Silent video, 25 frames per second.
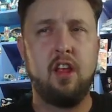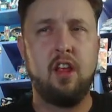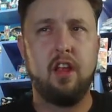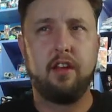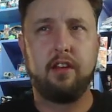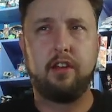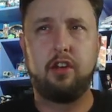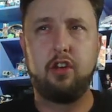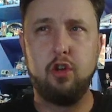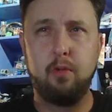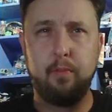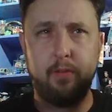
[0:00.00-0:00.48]

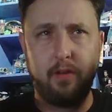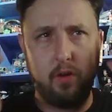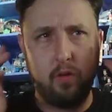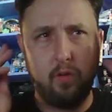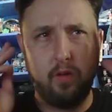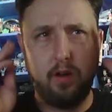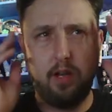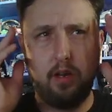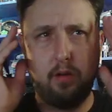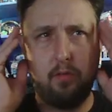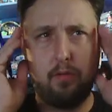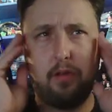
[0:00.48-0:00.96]

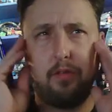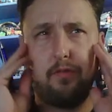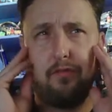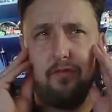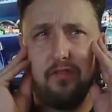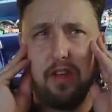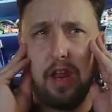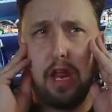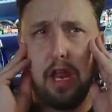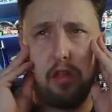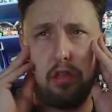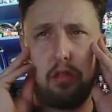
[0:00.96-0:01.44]
humanoid with
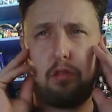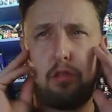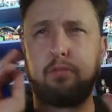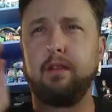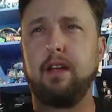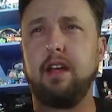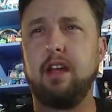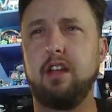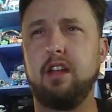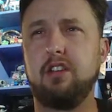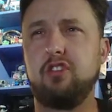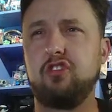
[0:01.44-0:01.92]
face
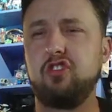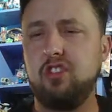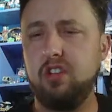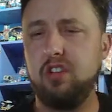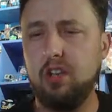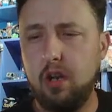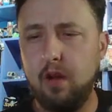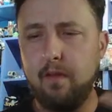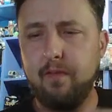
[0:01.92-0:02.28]
ridge,